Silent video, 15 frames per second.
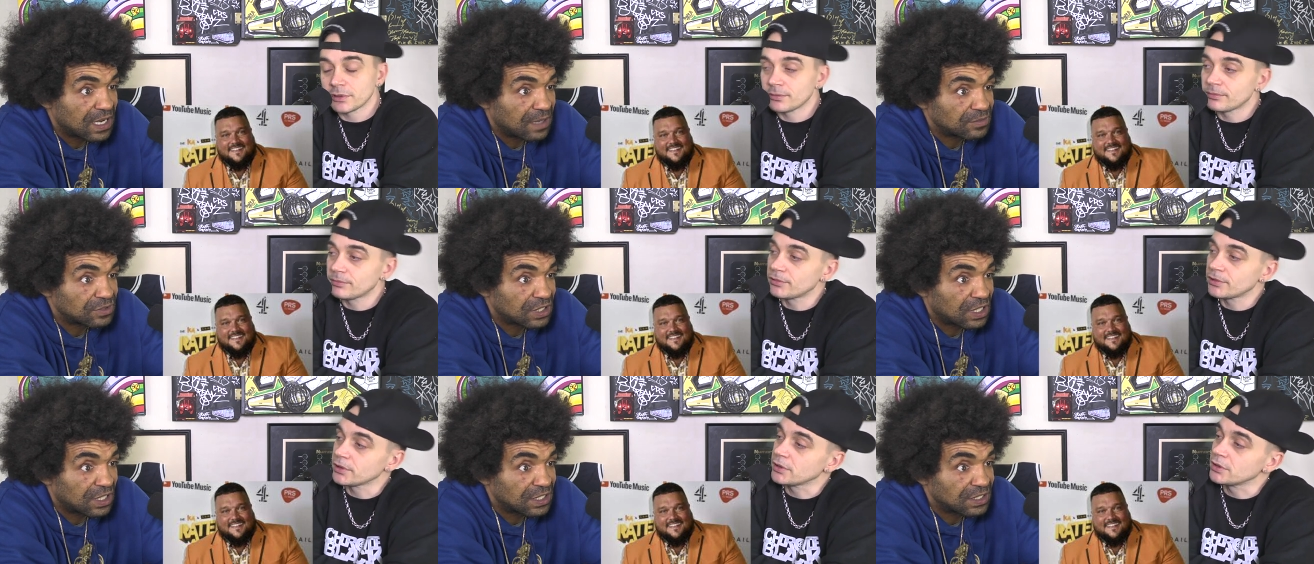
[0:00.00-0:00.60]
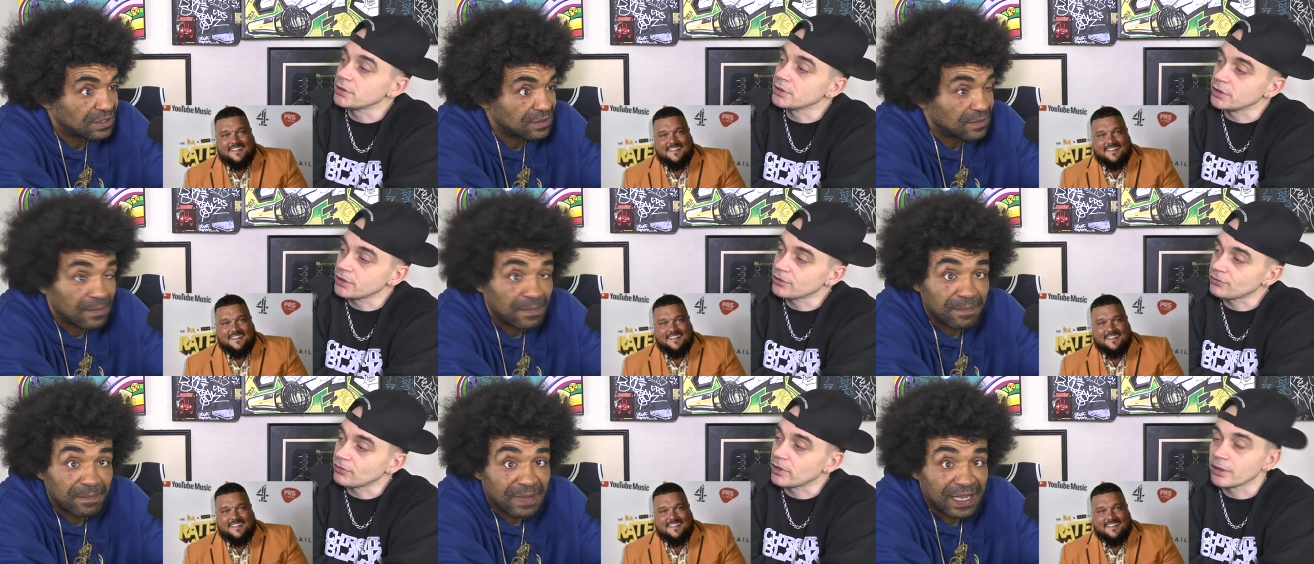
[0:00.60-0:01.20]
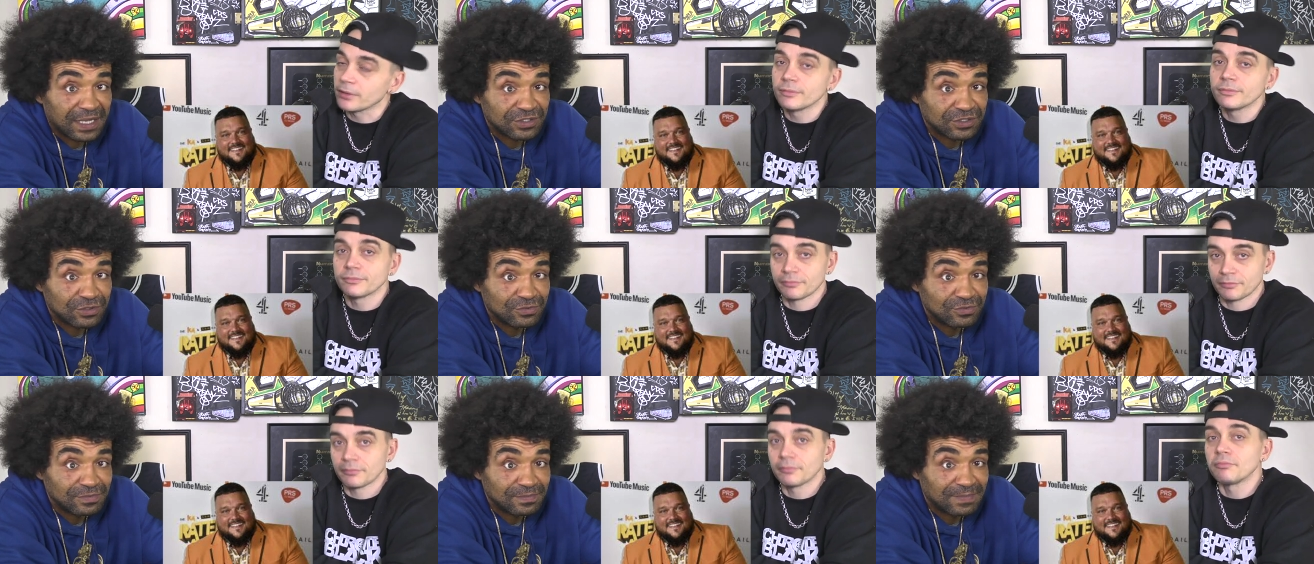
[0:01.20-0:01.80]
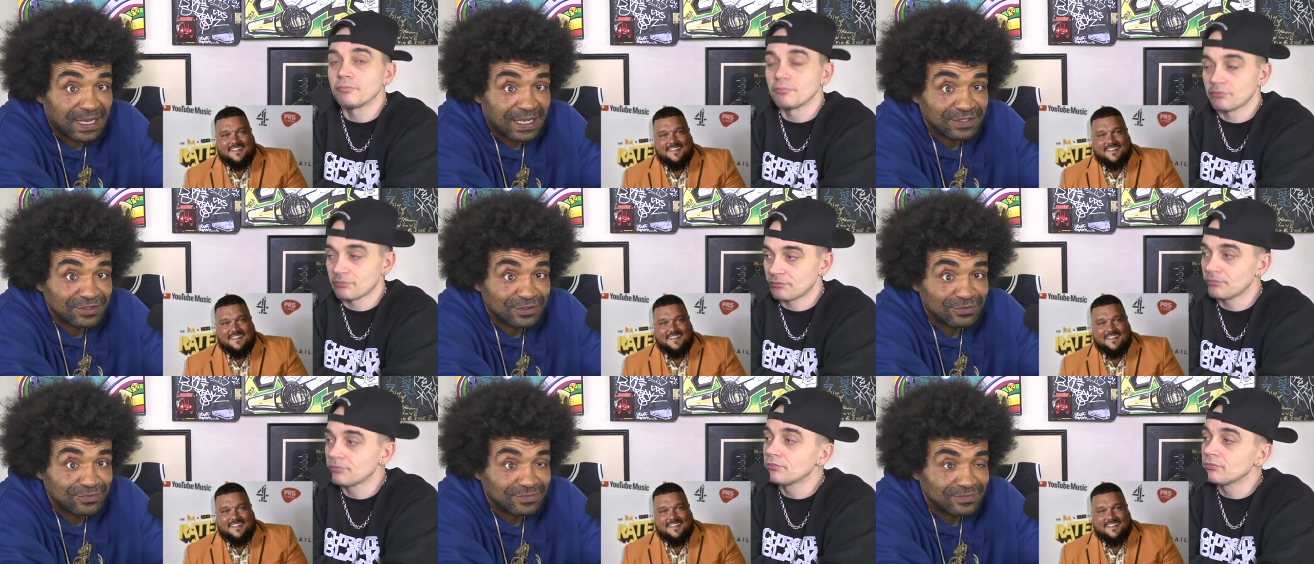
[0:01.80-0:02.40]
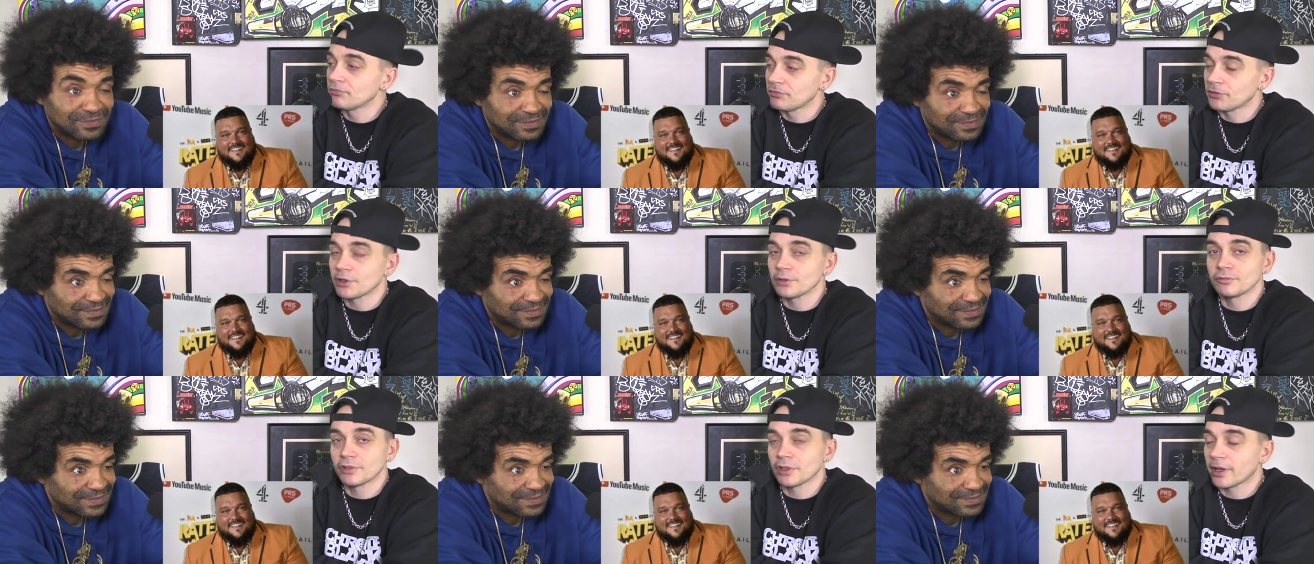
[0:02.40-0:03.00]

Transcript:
Speaker 1: big up Charlie. Okay, yeah, that's right. Back soon, back mm -hmm. soon. Hold